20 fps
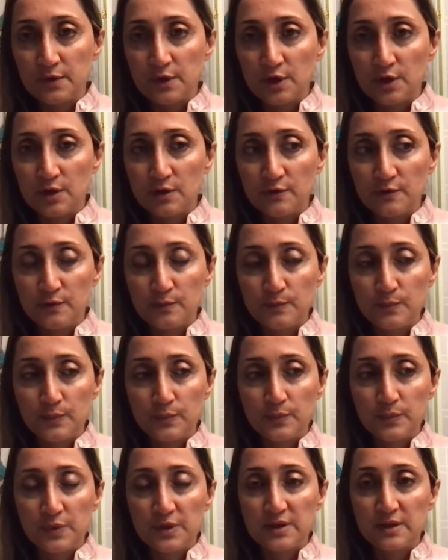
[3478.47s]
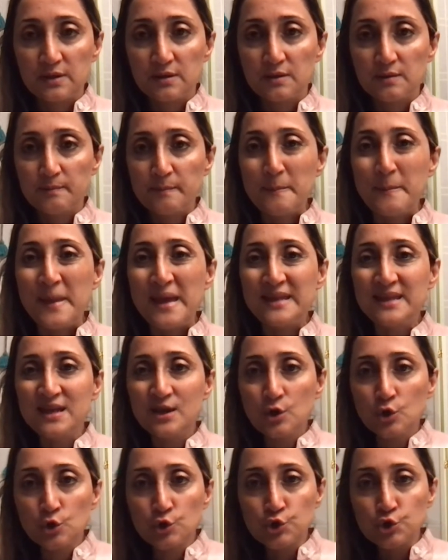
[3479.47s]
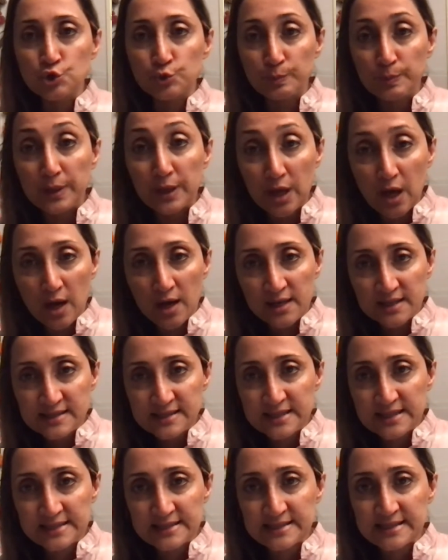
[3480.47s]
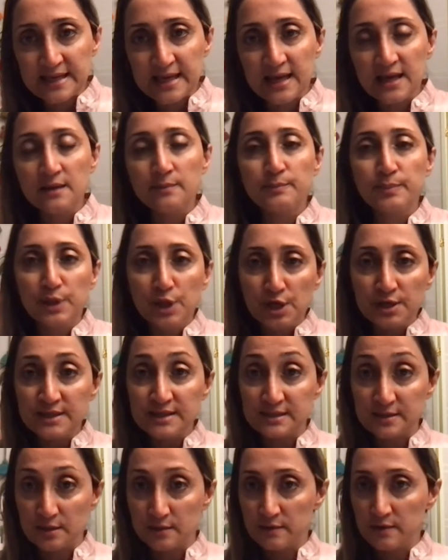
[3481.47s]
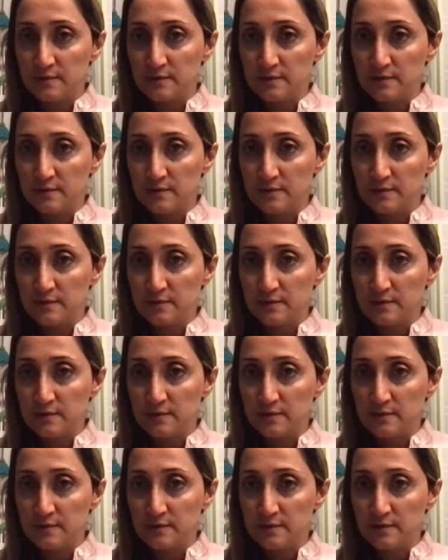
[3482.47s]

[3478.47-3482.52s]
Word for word: uh, medical supplies, let's say, plus uh,